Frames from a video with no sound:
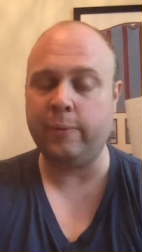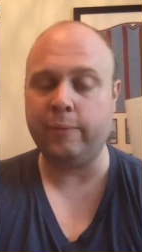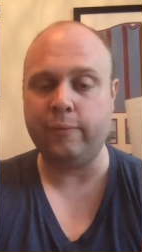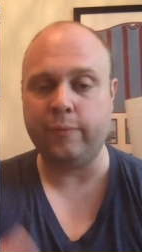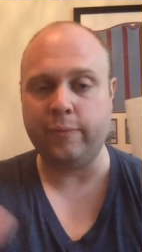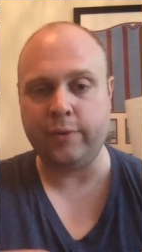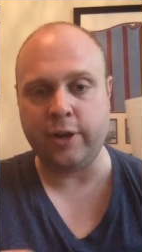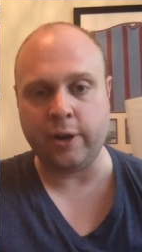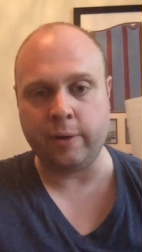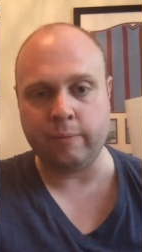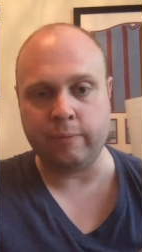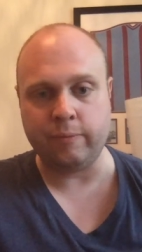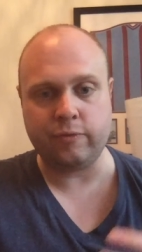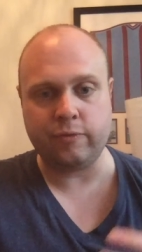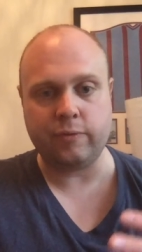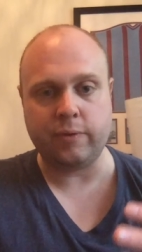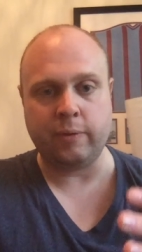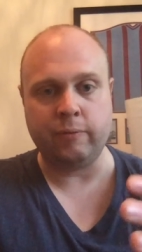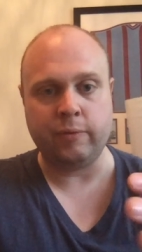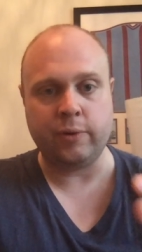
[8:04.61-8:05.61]
I'm, you know,
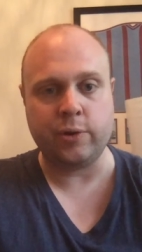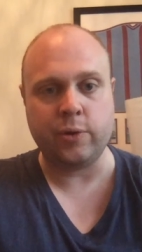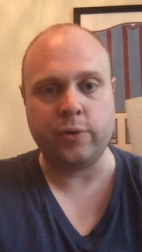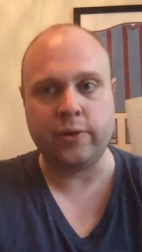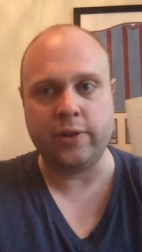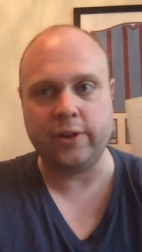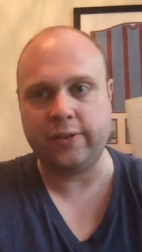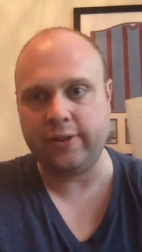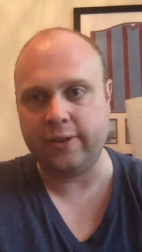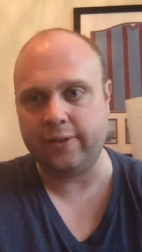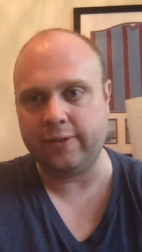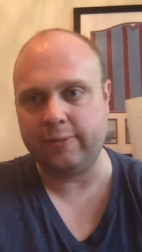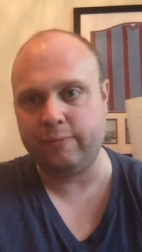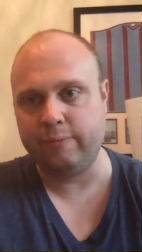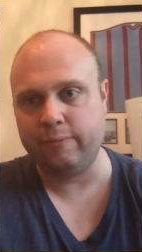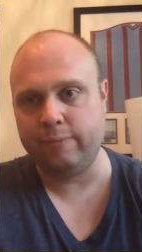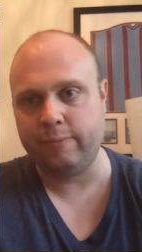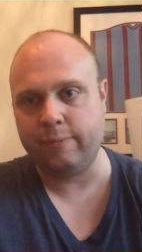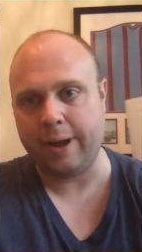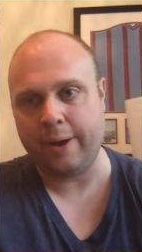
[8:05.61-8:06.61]
I'm recording this, it's
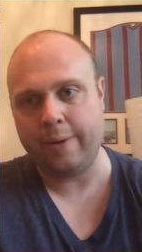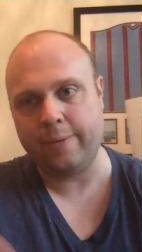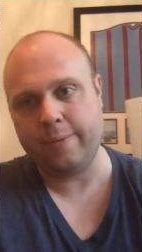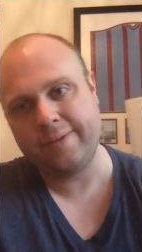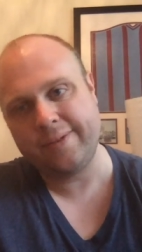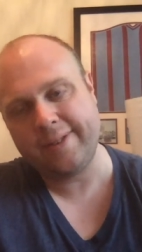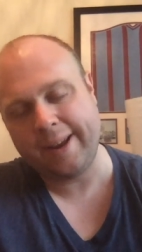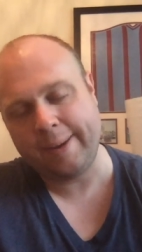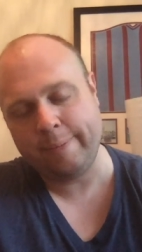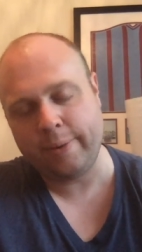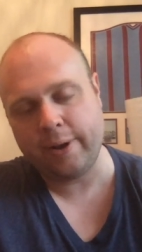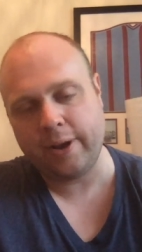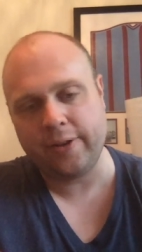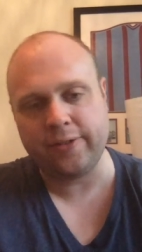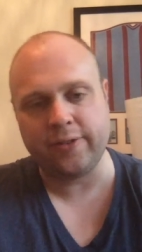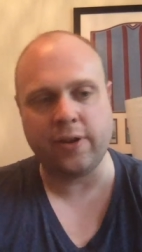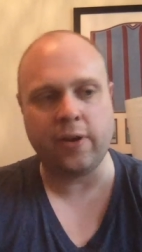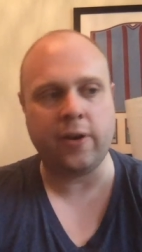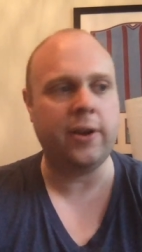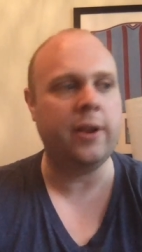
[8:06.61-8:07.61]
about 10
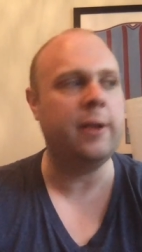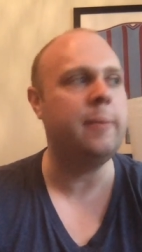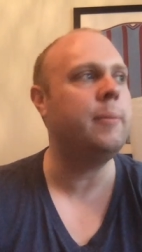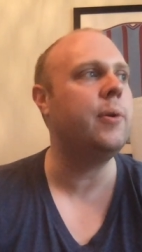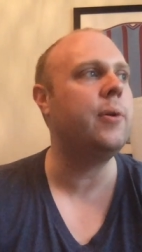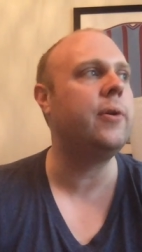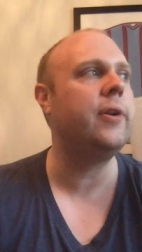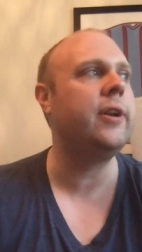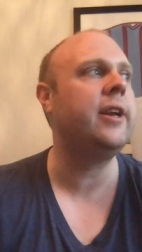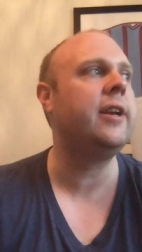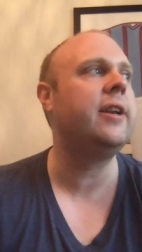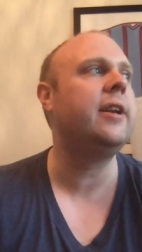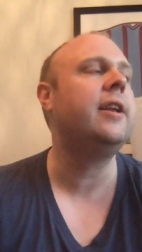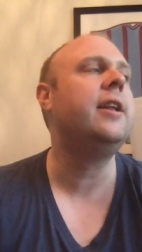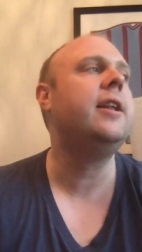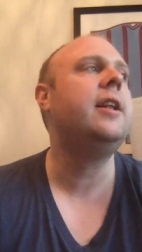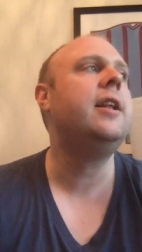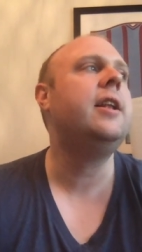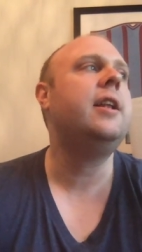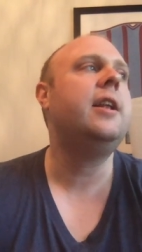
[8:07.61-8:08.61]
past nine in the morning
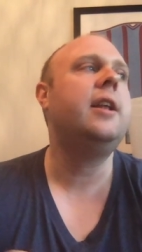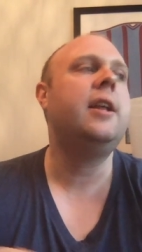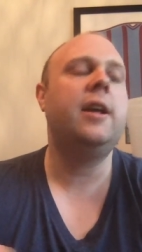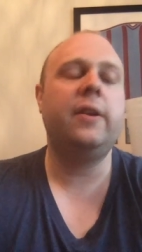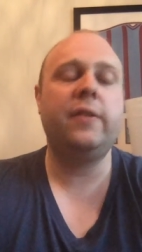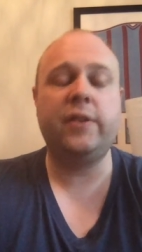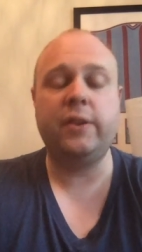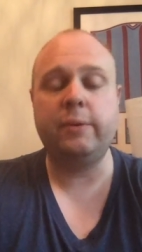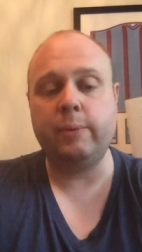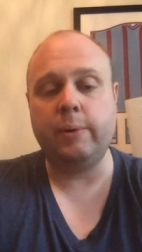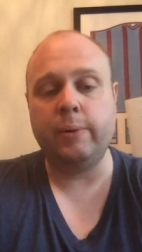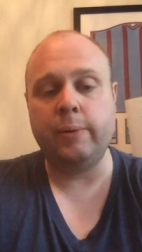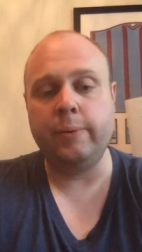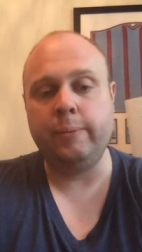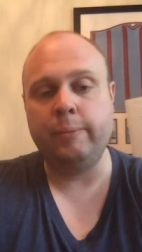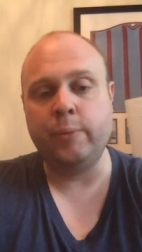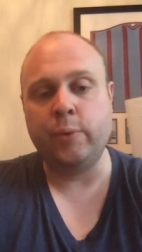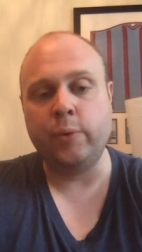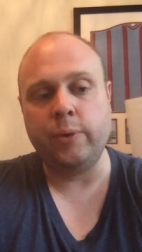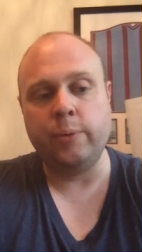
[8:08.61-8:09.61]
done
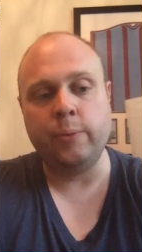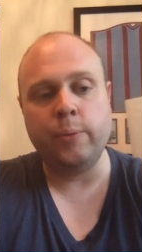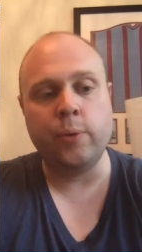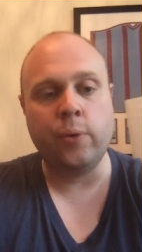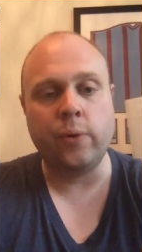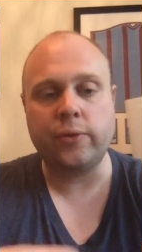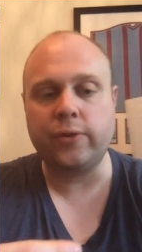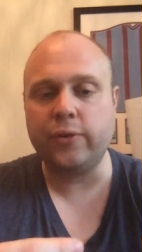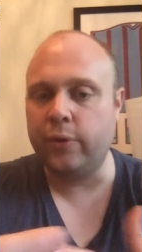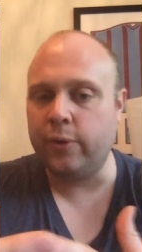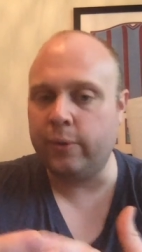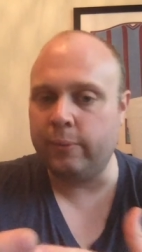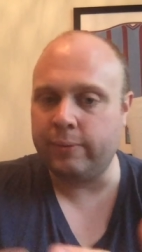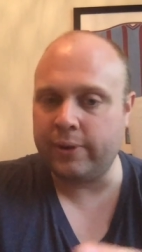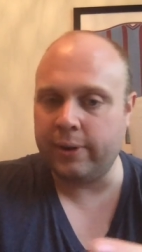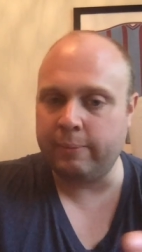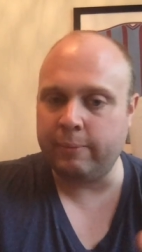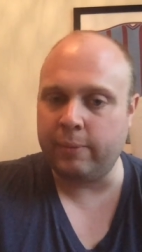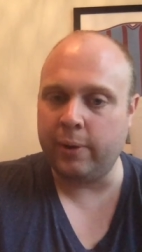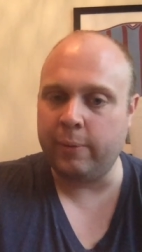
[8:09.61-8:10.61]
my morning walk,
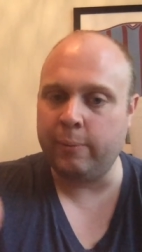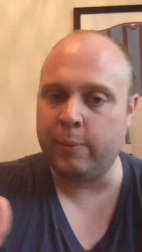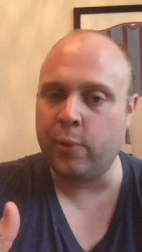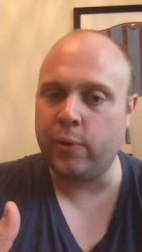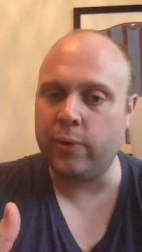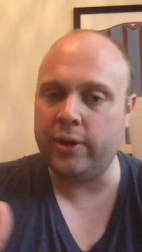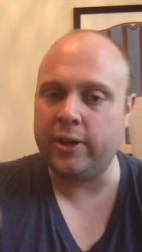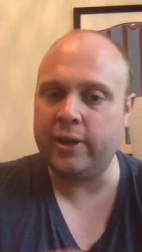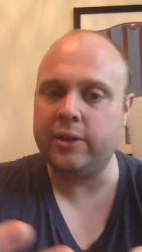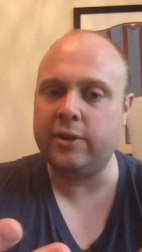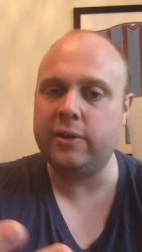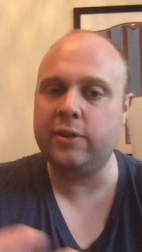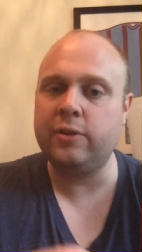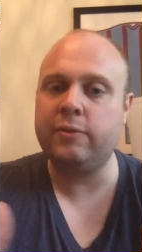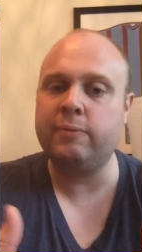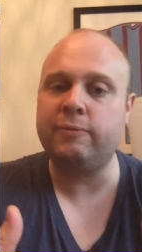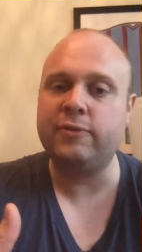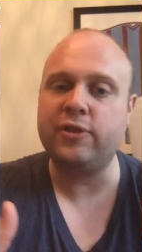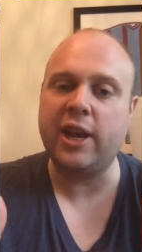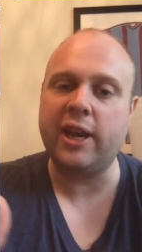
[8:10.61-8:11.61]
done my morning
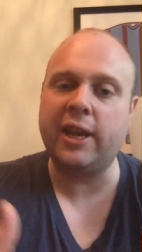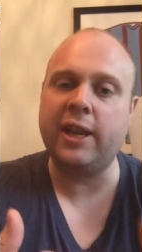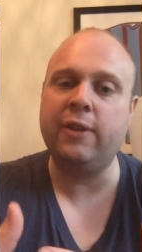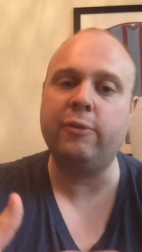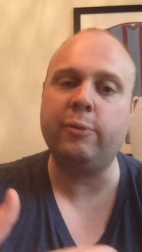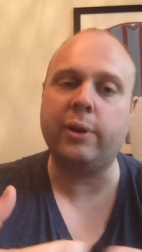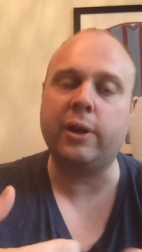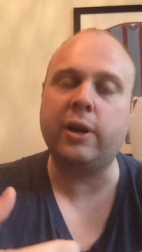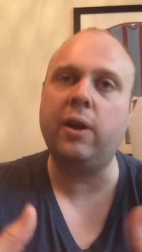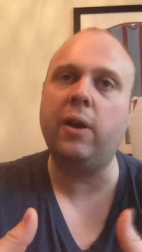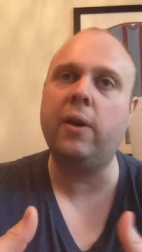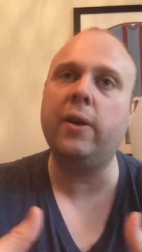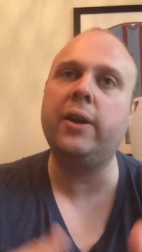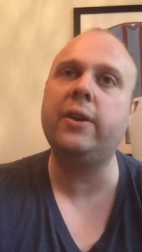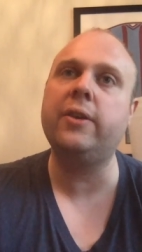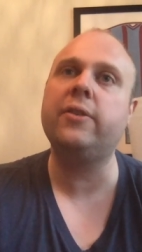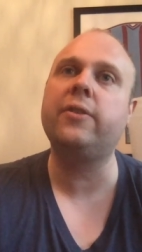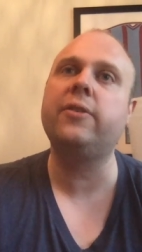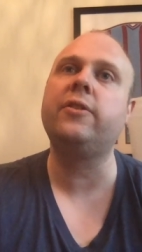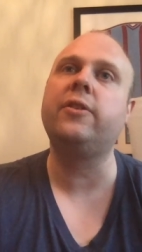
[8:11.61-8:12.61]
check-ins with
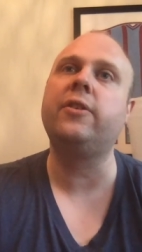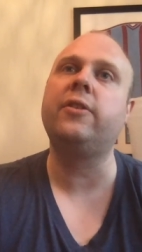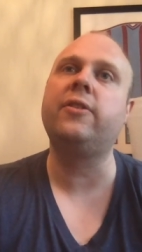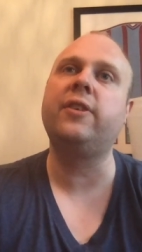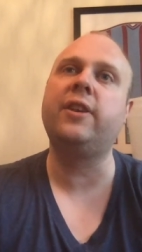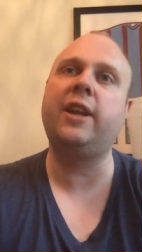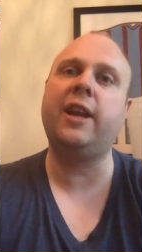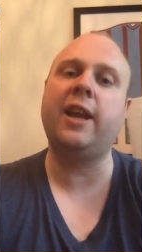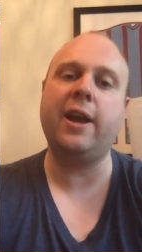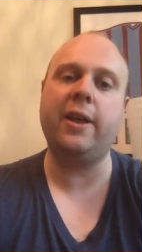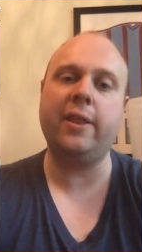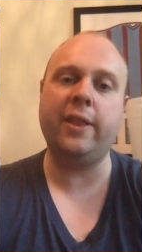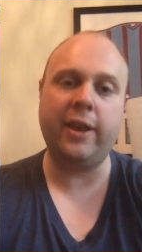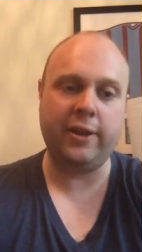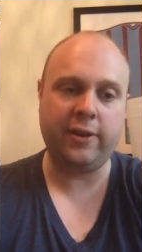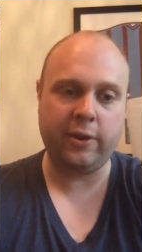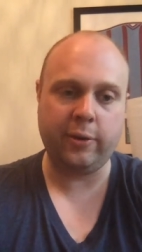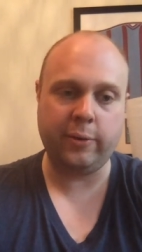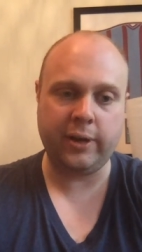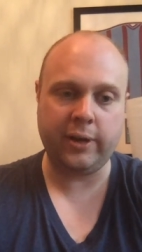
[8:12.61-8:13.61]
clients, just seeing how
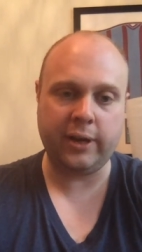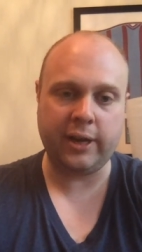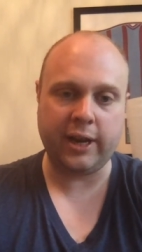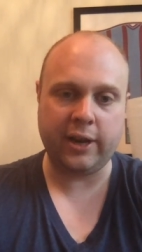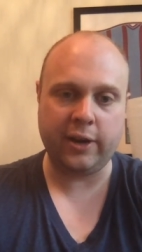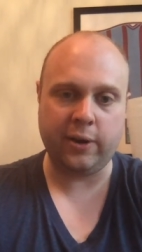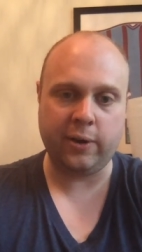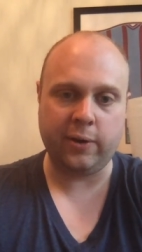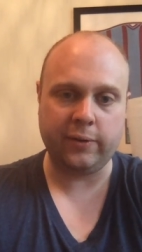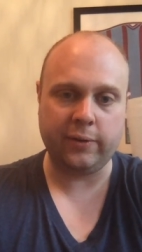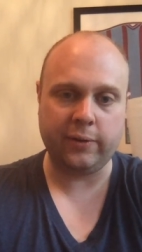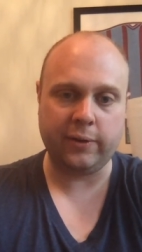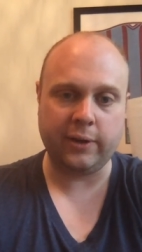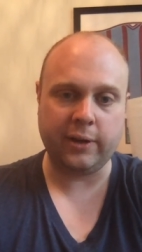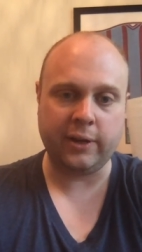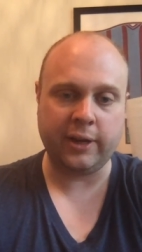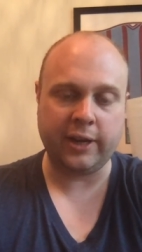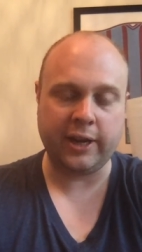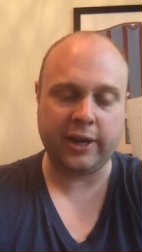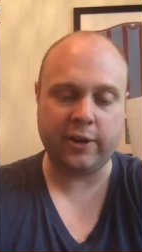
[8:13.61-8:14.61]
they're doing, getting on
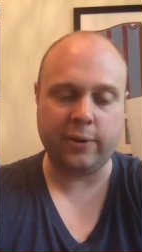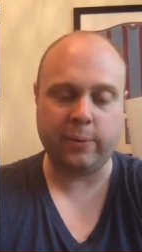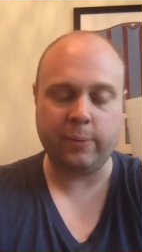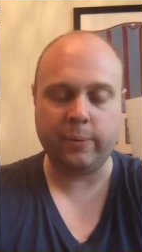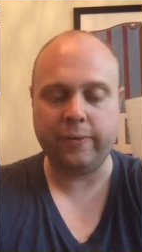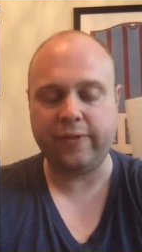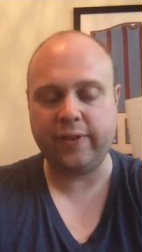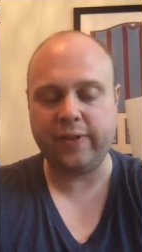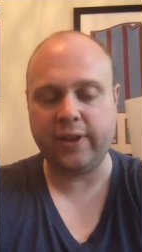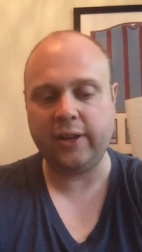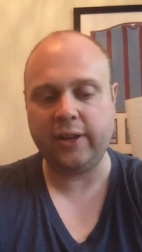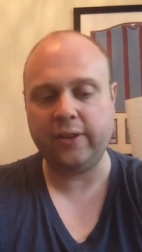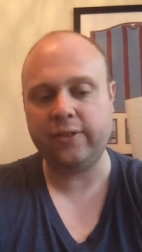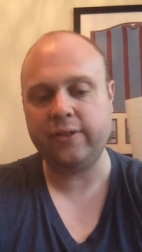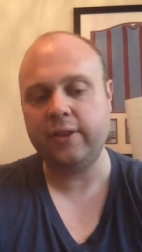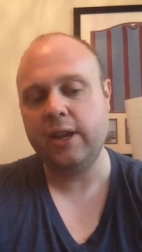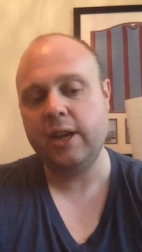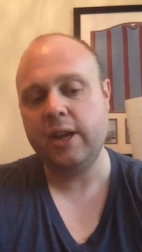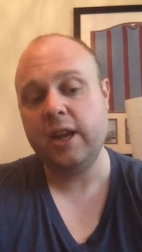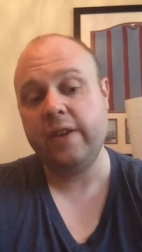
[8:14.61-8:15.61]
and getting on with
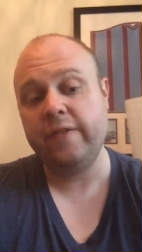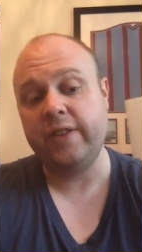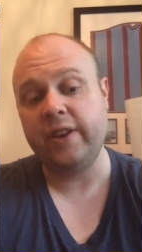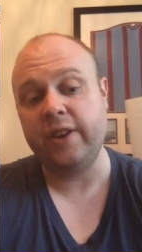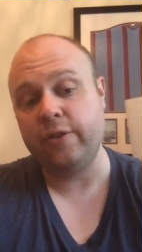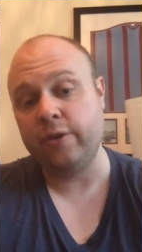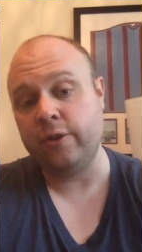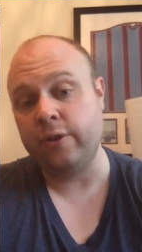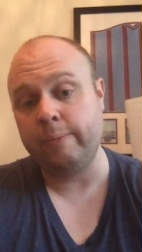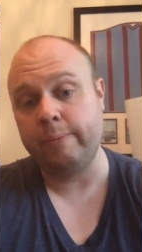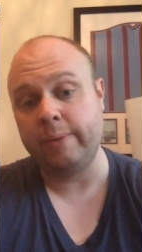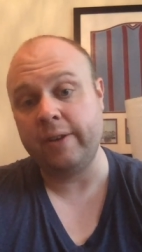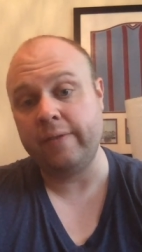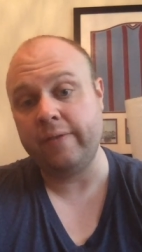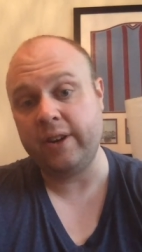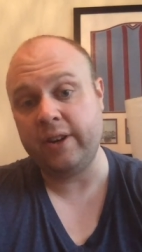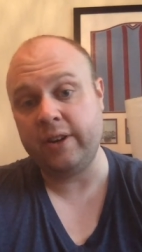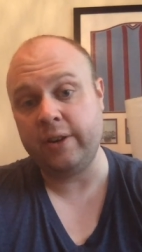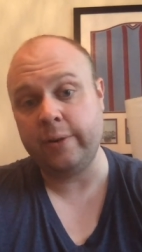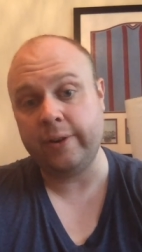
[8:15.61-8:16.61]
things. Then doing a bit
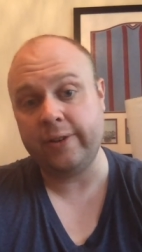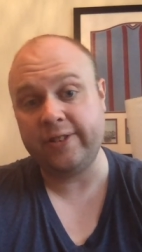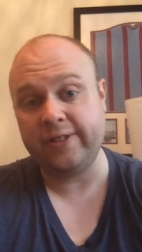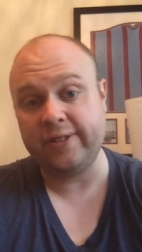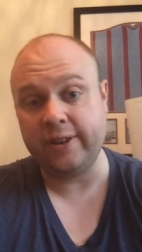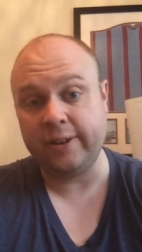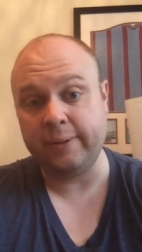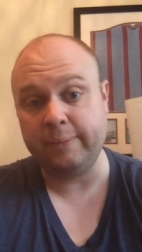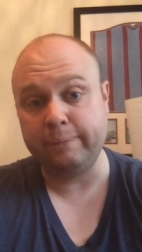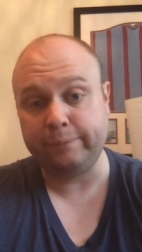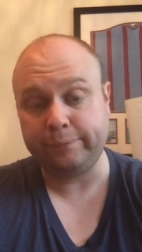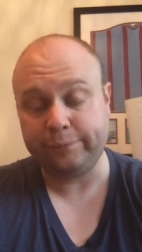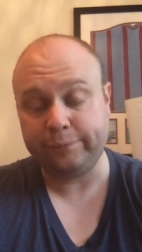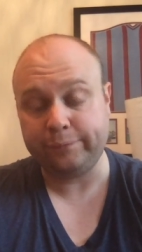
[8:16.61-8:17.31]
of video editing.